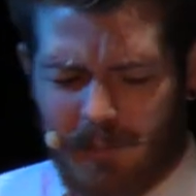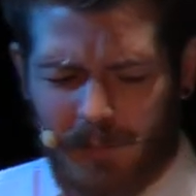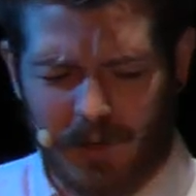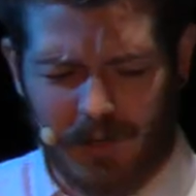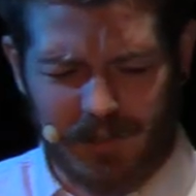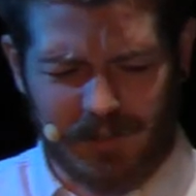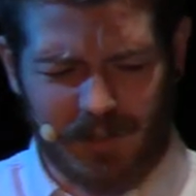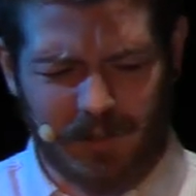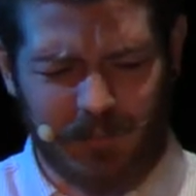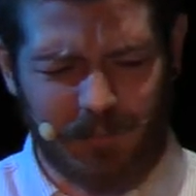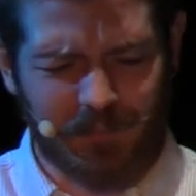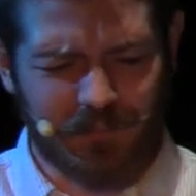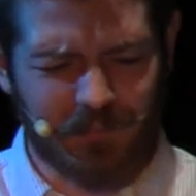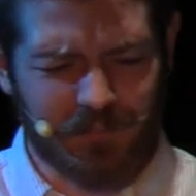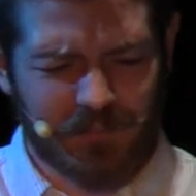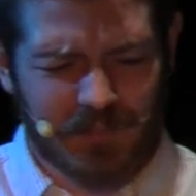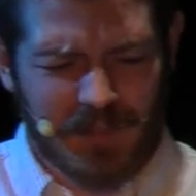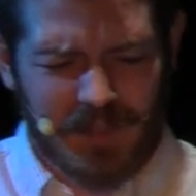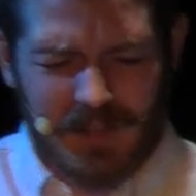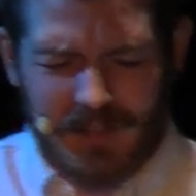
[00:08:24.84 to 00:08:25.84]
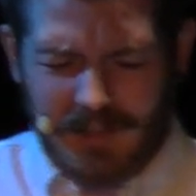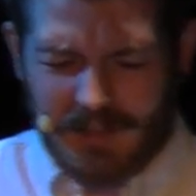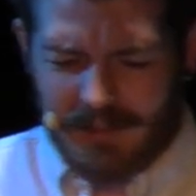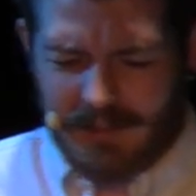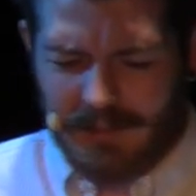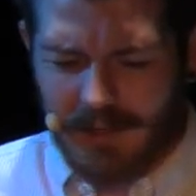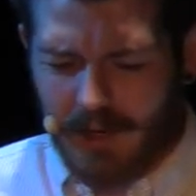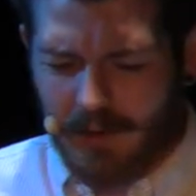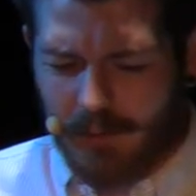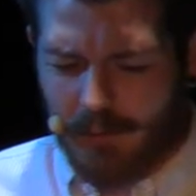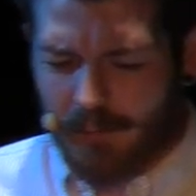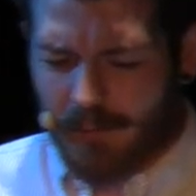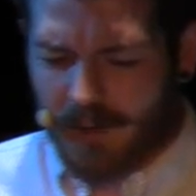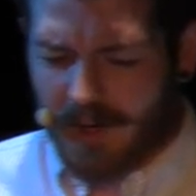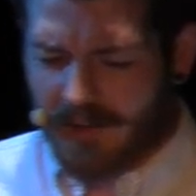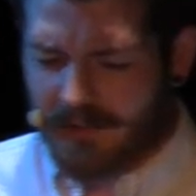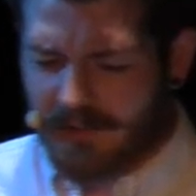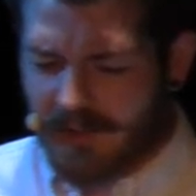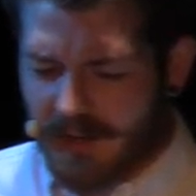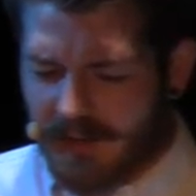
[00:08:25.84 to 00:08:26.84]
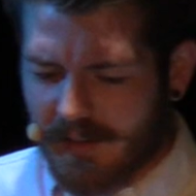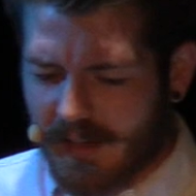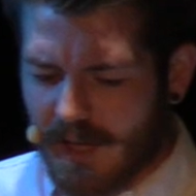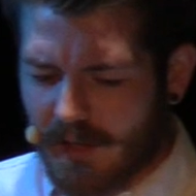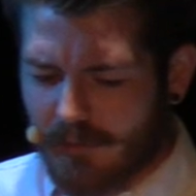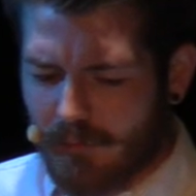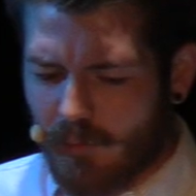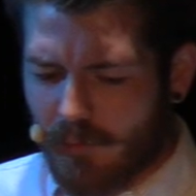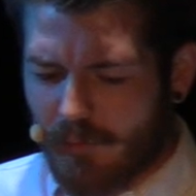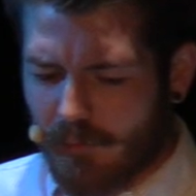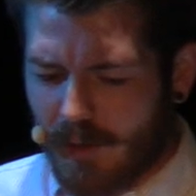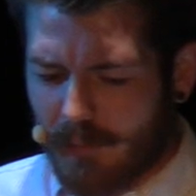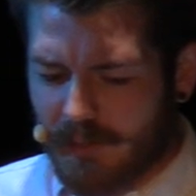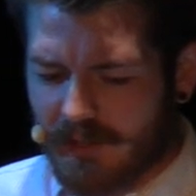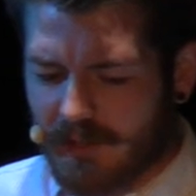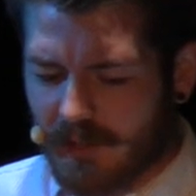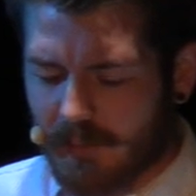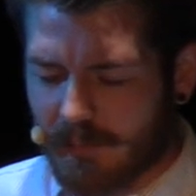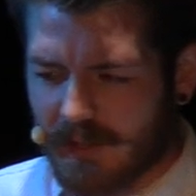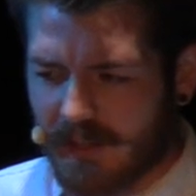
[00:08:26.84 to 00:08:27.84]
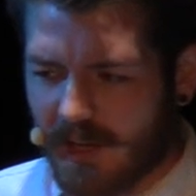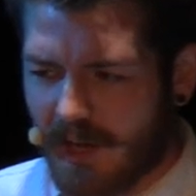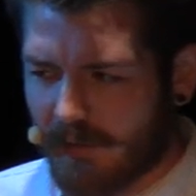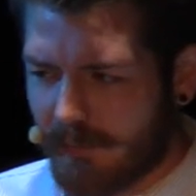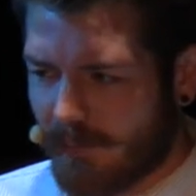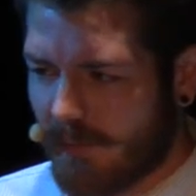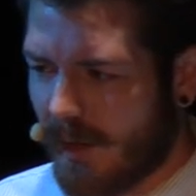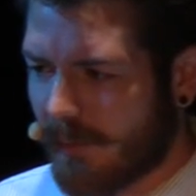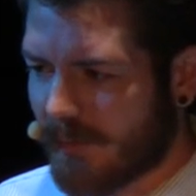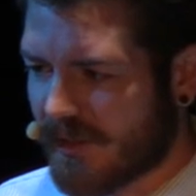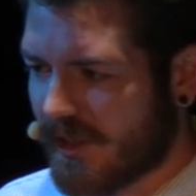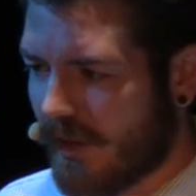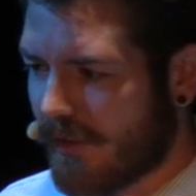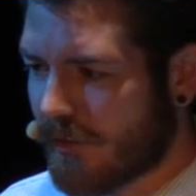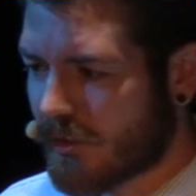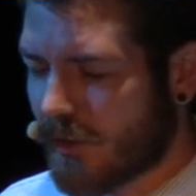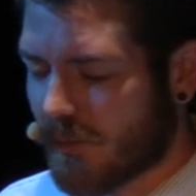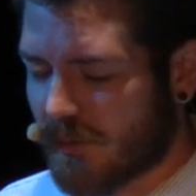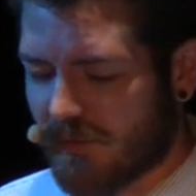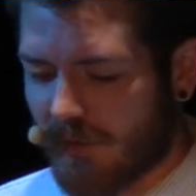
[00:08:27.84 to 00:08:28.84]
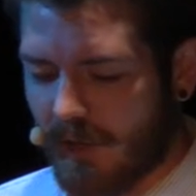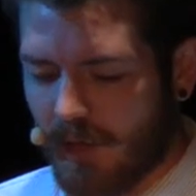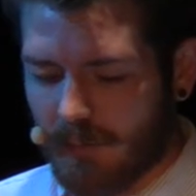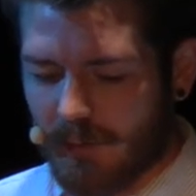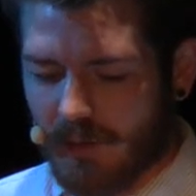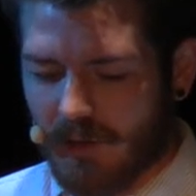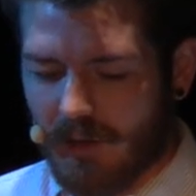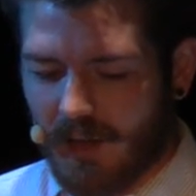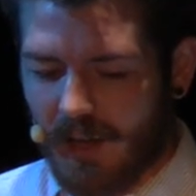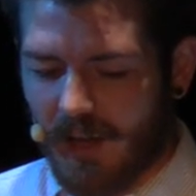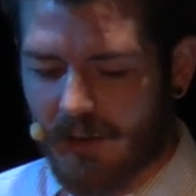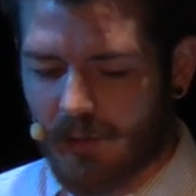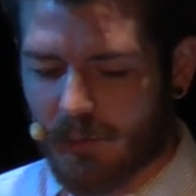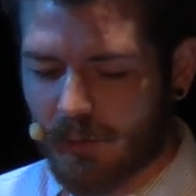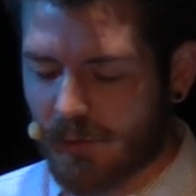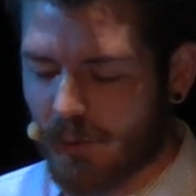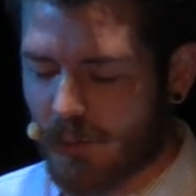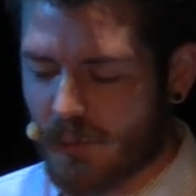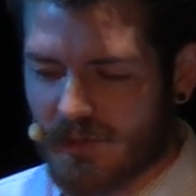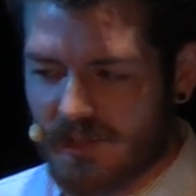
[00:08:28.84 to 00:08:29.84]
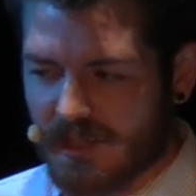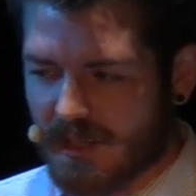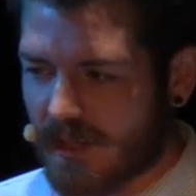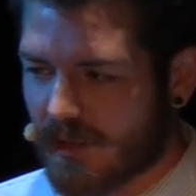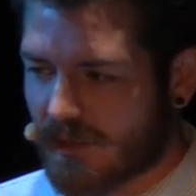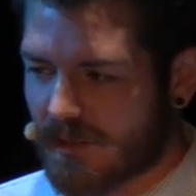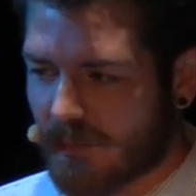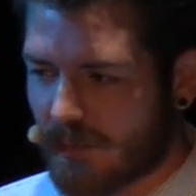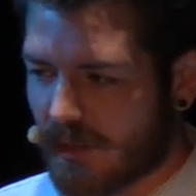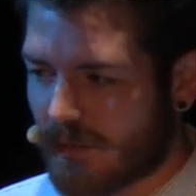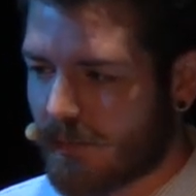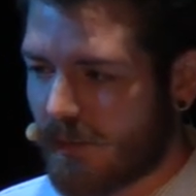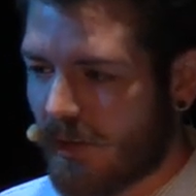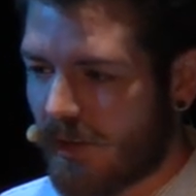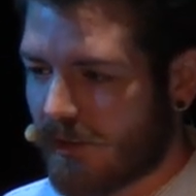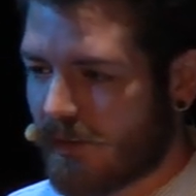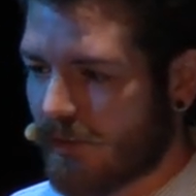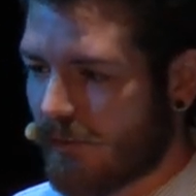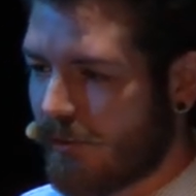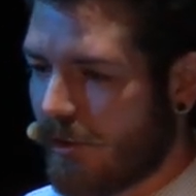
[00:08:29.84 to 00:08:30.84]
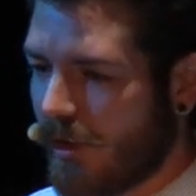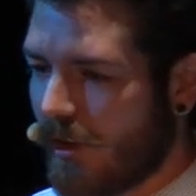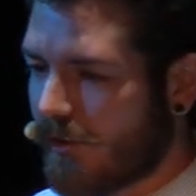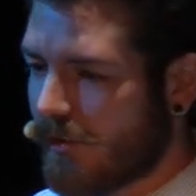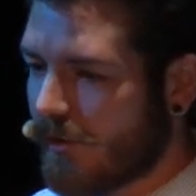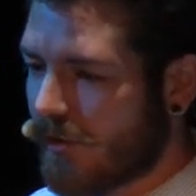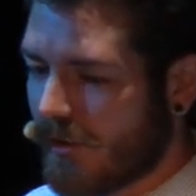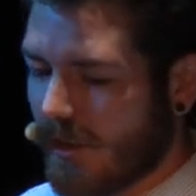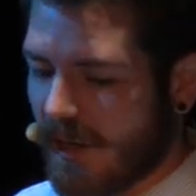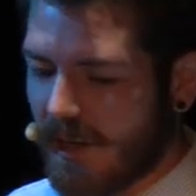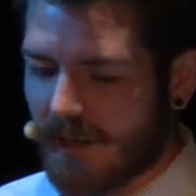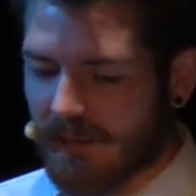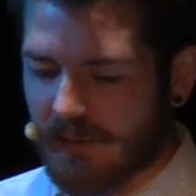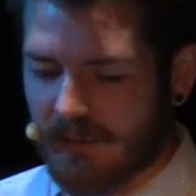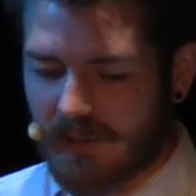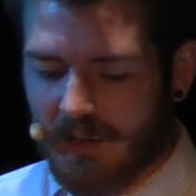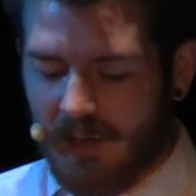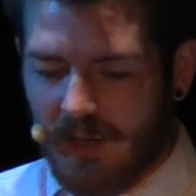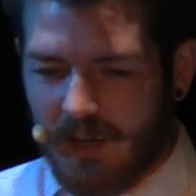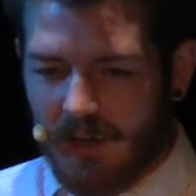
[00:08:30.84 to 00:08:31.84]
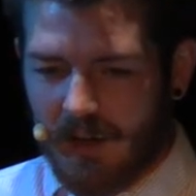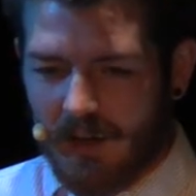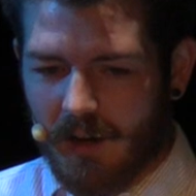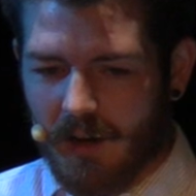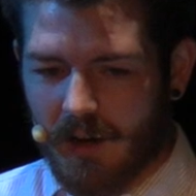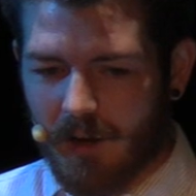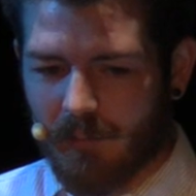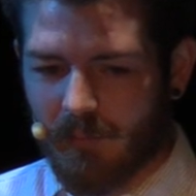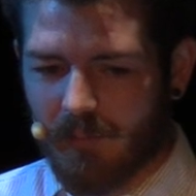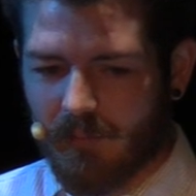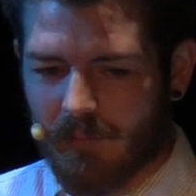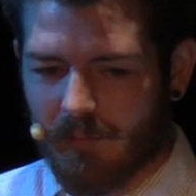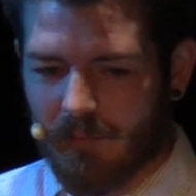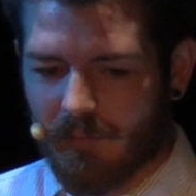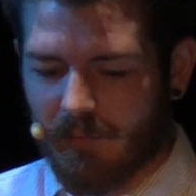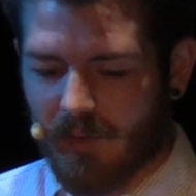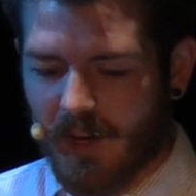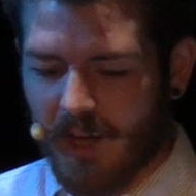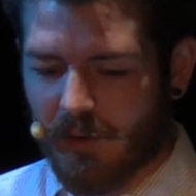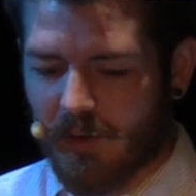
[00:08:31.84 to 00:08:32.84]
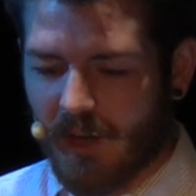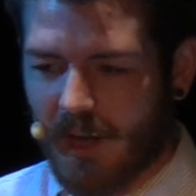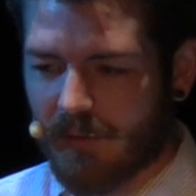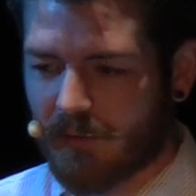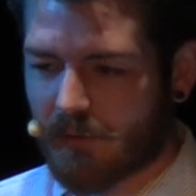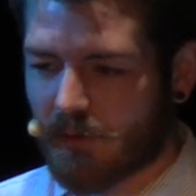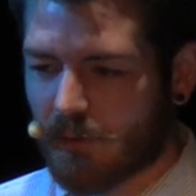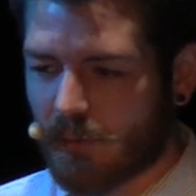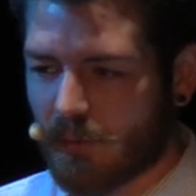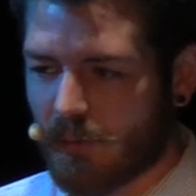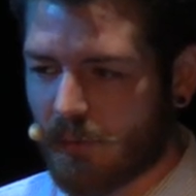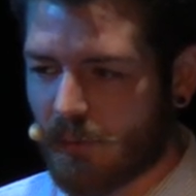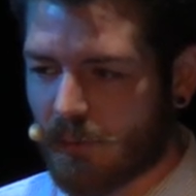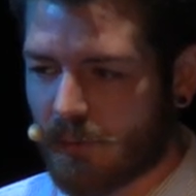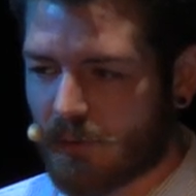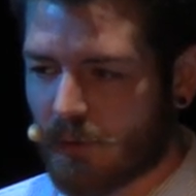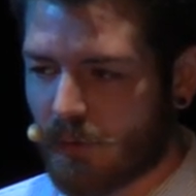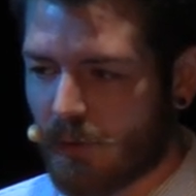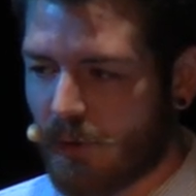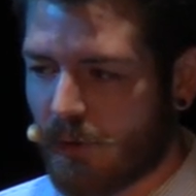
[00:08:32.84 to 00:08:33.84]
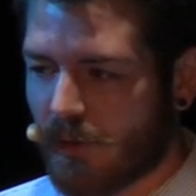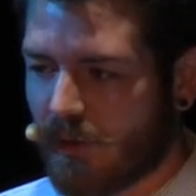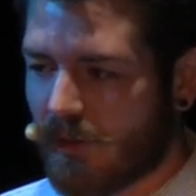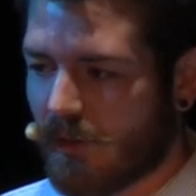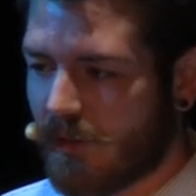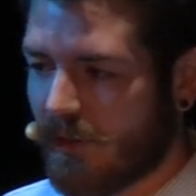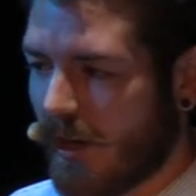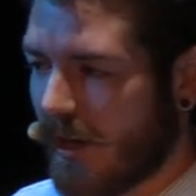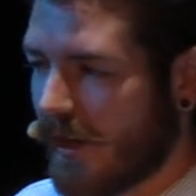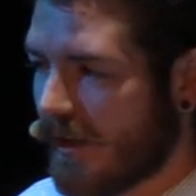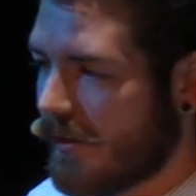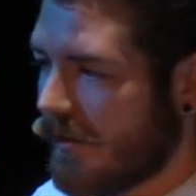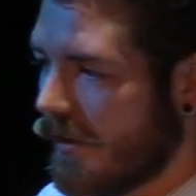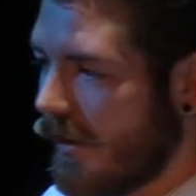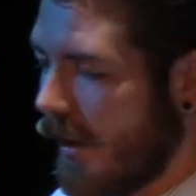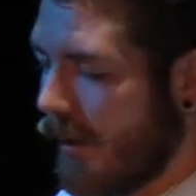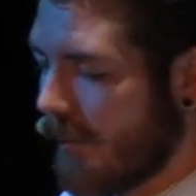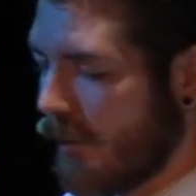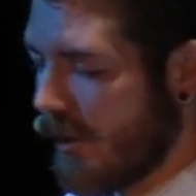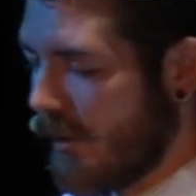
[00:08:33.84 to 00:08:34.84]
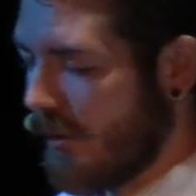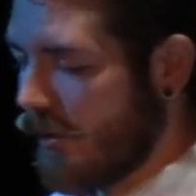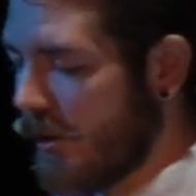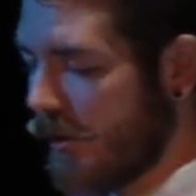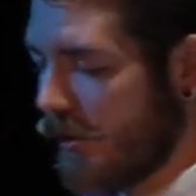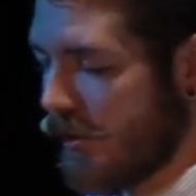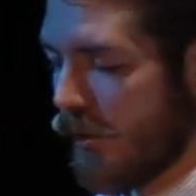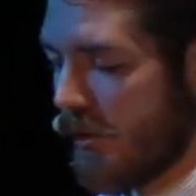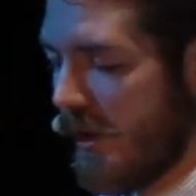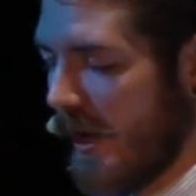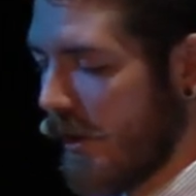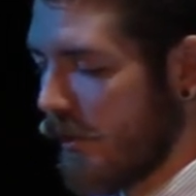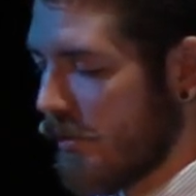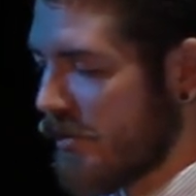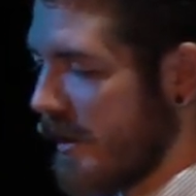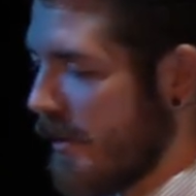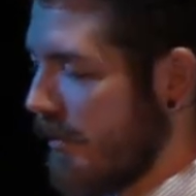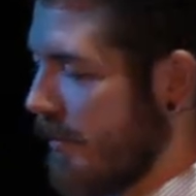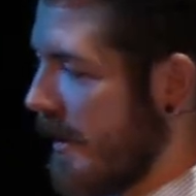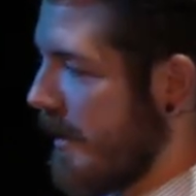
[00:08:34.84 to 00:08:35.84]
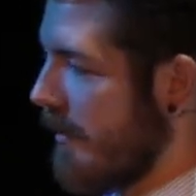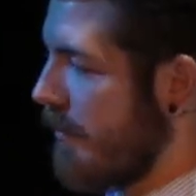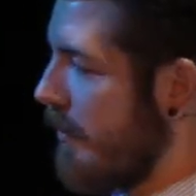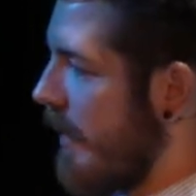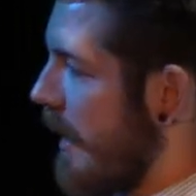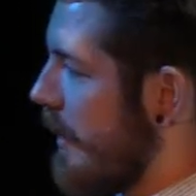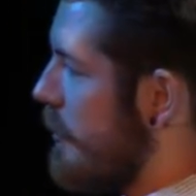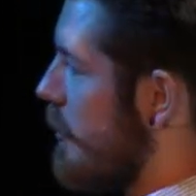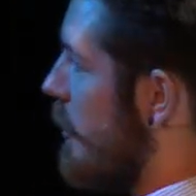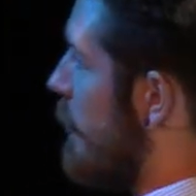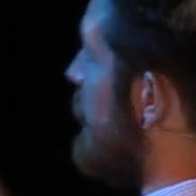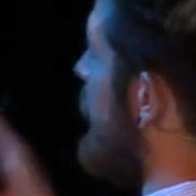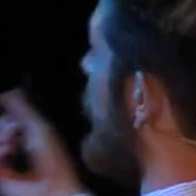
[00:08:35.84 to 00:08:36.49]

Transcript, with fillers: But um, now, when I started out with WebAssembly, I'm a JavaScript developer. I don't know C or C++ or Rust, and um, why do I have to, to learn, like, I'm going to learn a new language anyway. Why should it